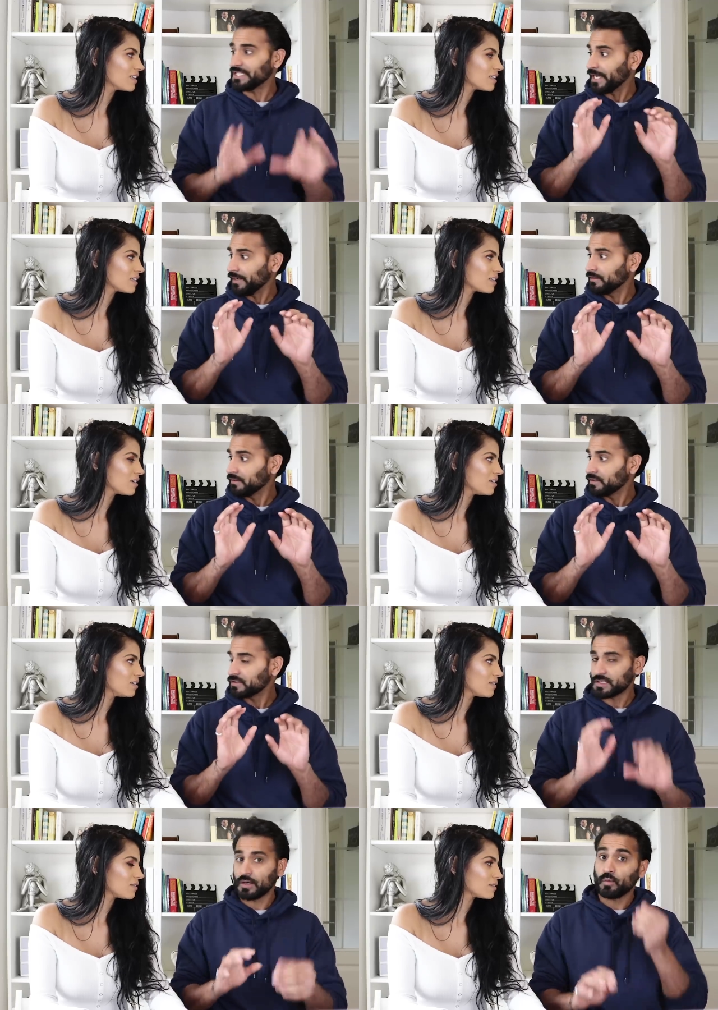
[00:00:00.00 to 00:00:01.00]
Speaker 1: it yet. No.
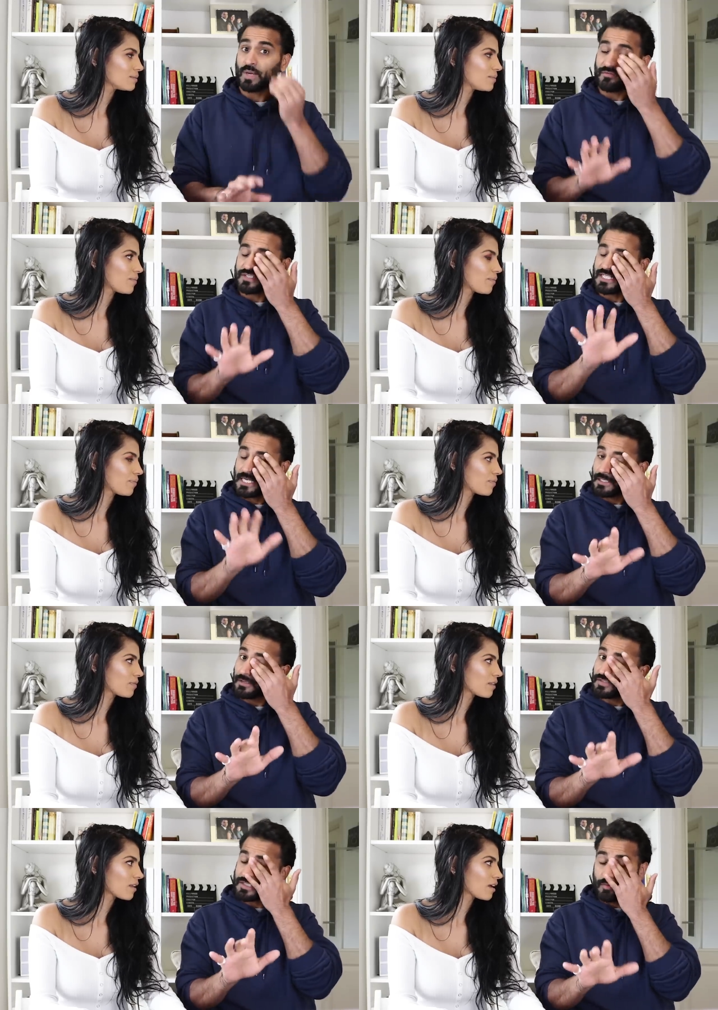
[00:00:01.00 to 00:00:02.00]
So we haven't seen any of
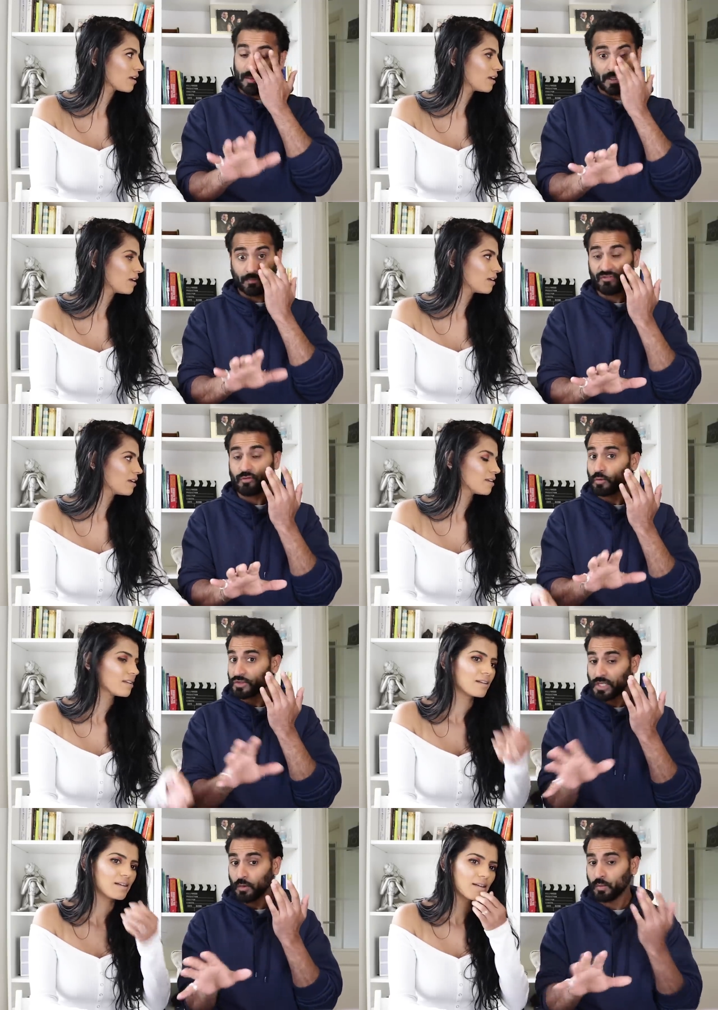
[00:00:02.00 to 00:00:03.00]
his rapping before,
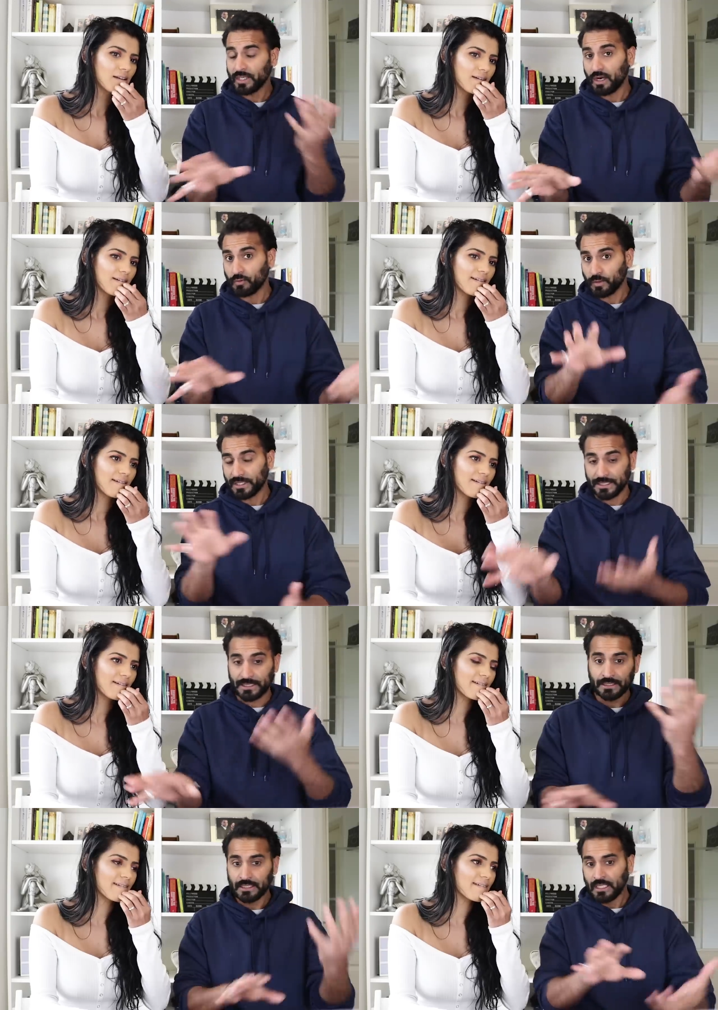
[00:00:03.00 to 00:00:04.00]
so we can't
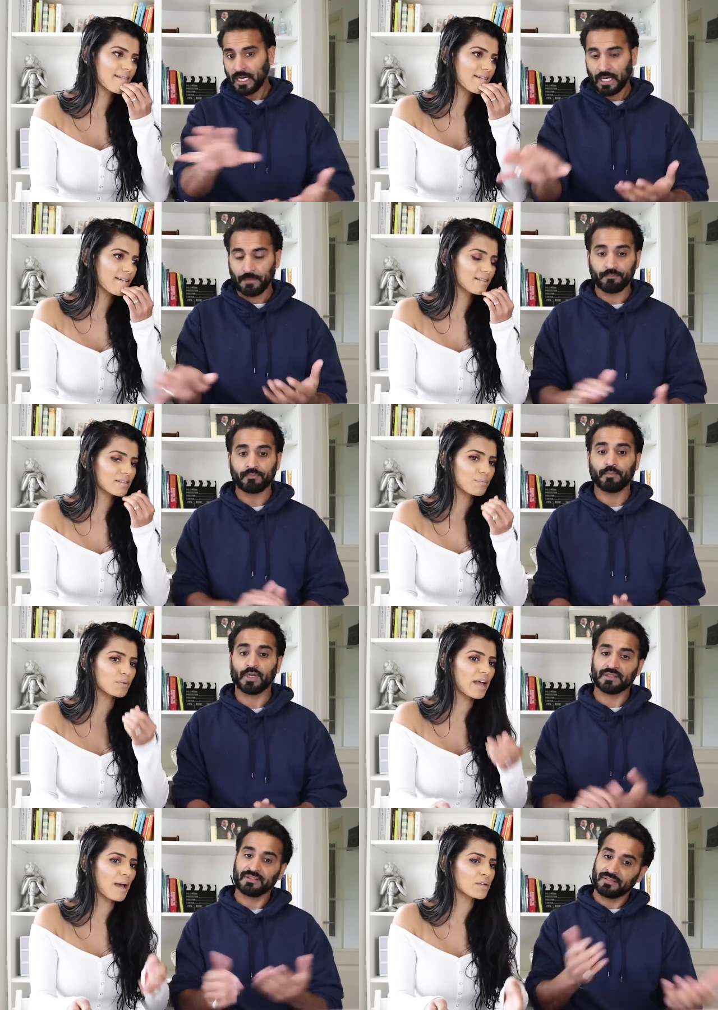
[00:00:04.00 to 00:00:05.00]
really. Um, so,
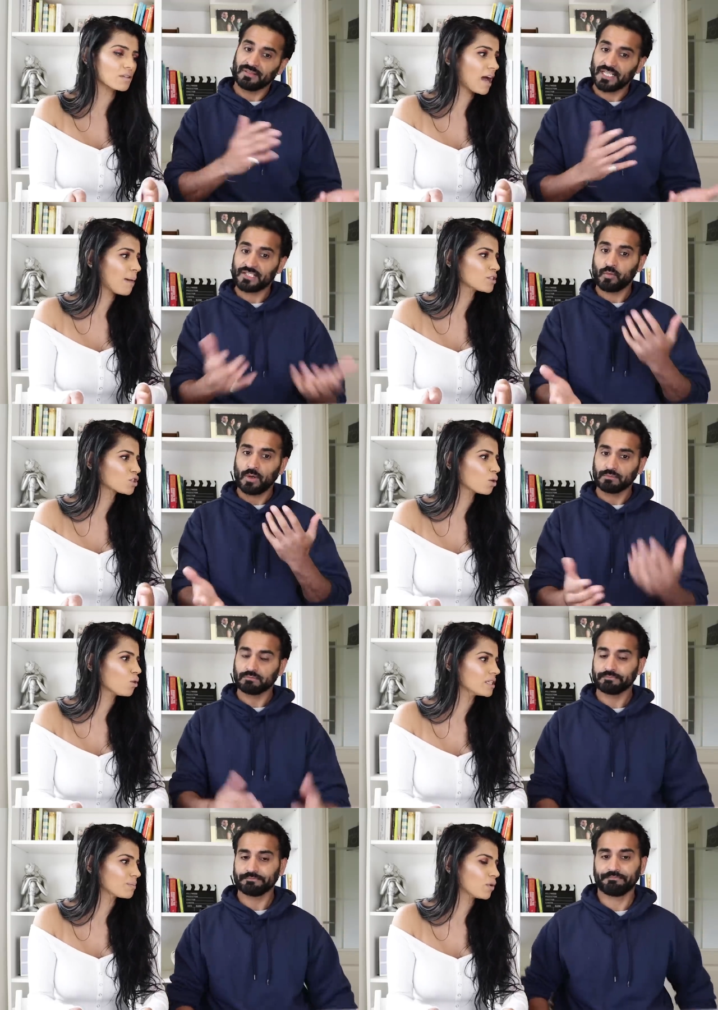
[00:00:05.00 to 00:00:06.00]
but um, this how much one, thought
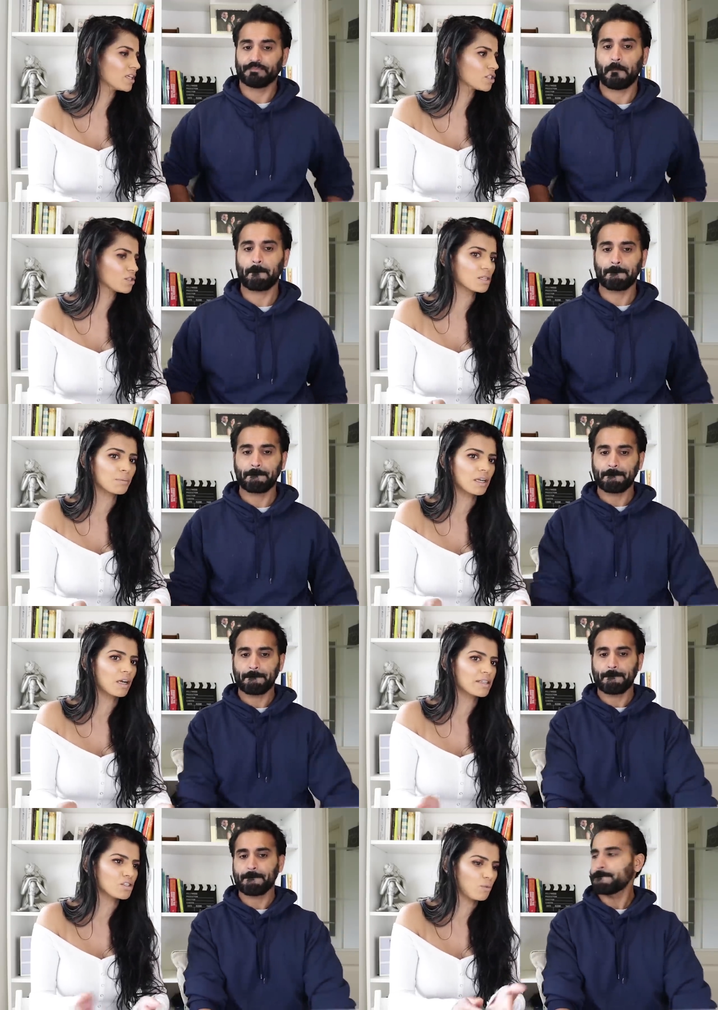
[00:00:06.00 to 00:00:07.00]
is
Speaker 2: put into something like
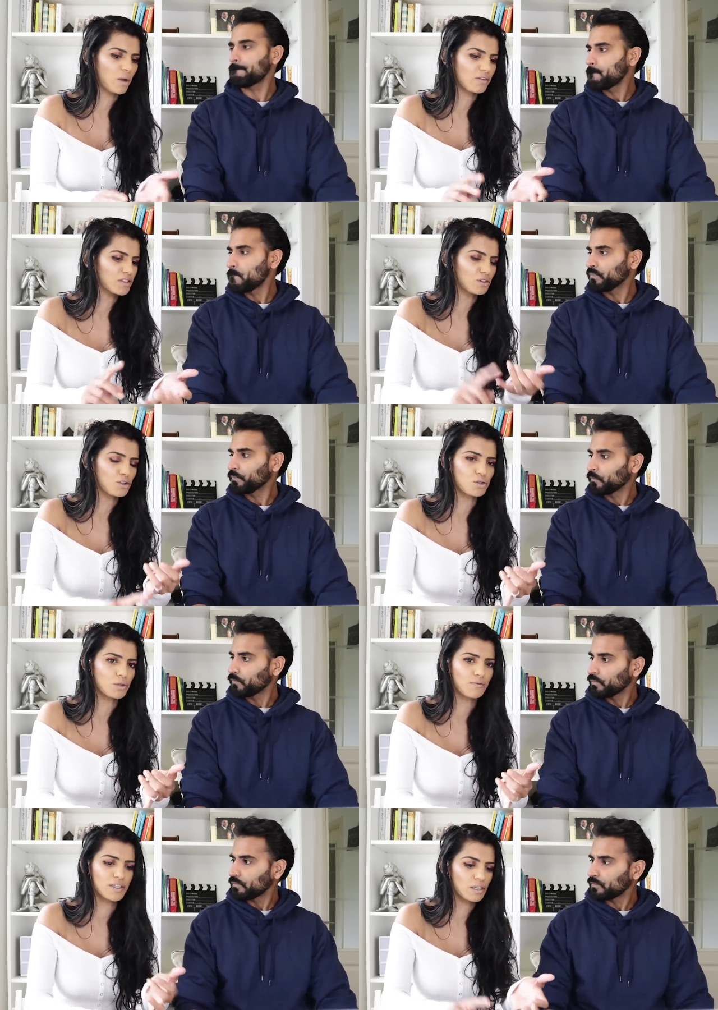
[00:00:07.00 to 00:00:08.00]
this, whether it's a
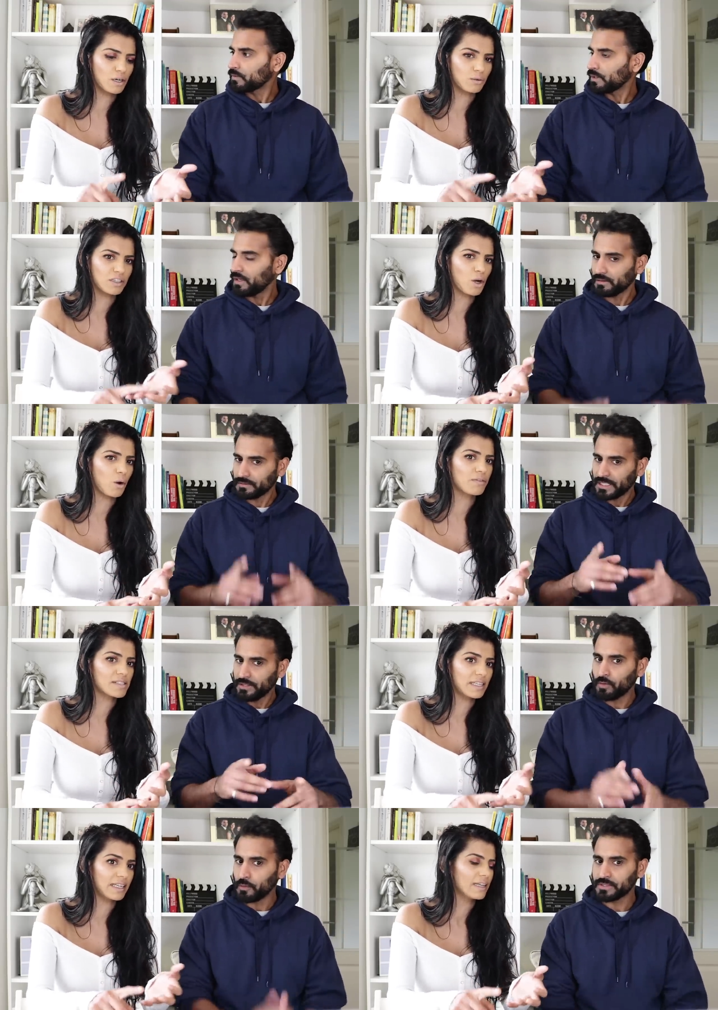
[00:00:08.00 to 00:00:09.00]
YouTube video, you know,
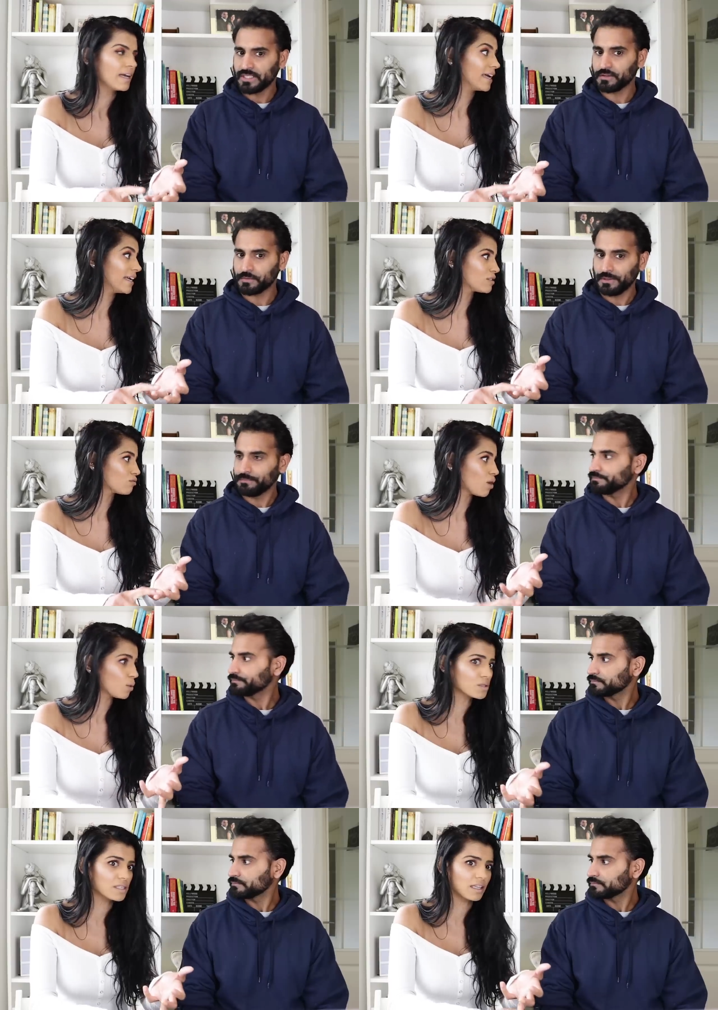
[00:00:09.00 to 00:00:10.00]
obviously his well.
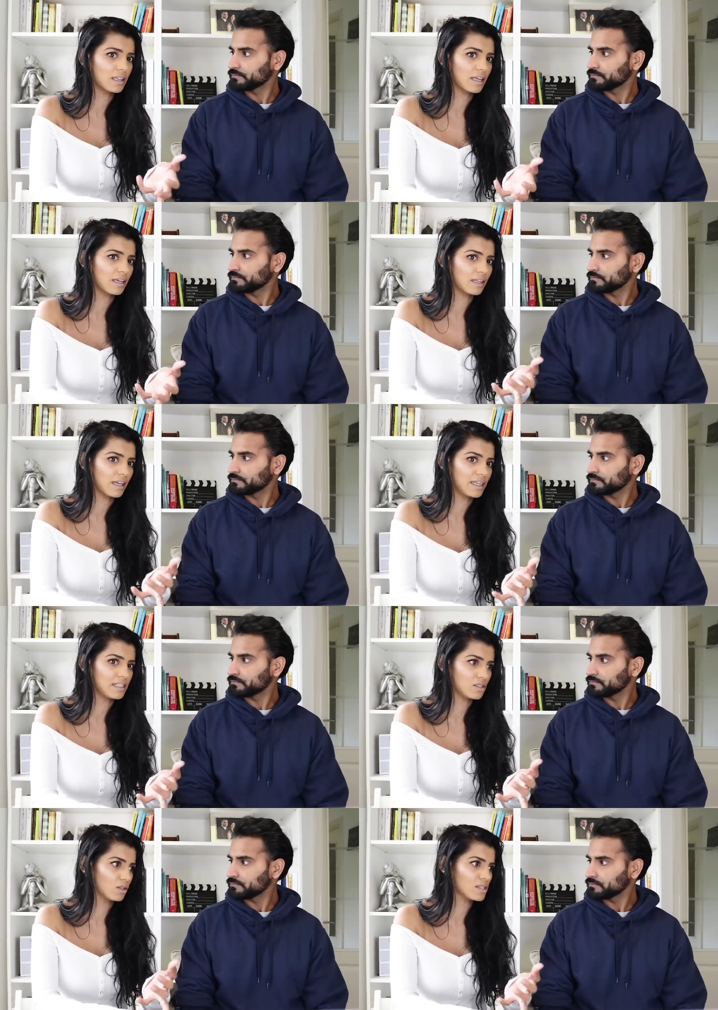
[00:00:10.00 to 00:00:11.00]
roasting thing that he
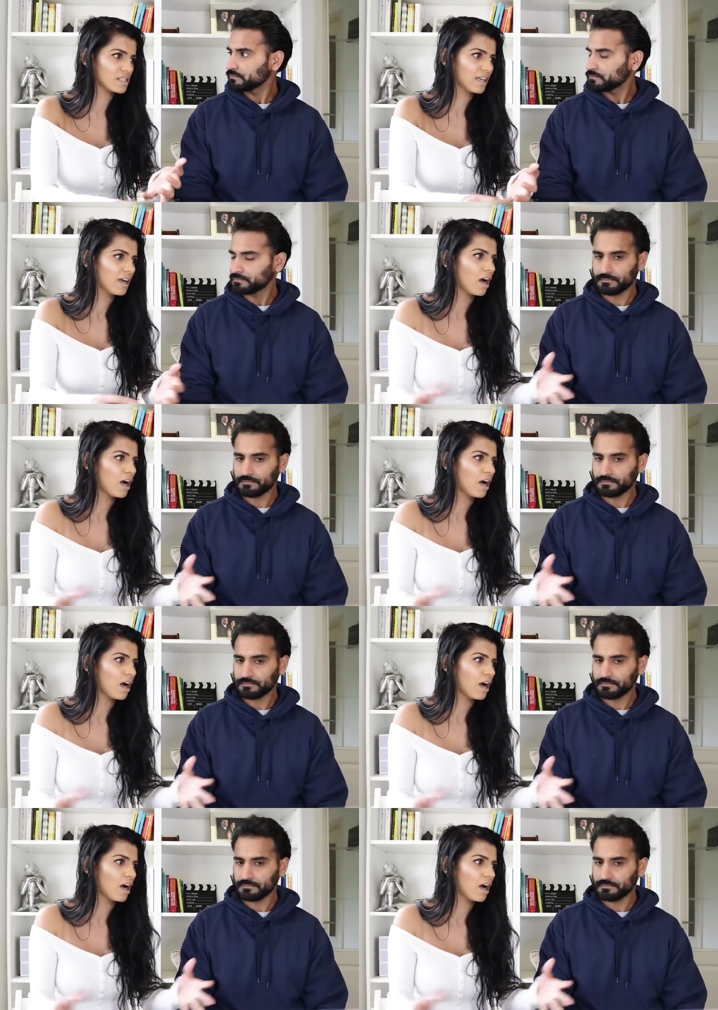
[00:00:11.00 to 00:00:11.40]
does, it,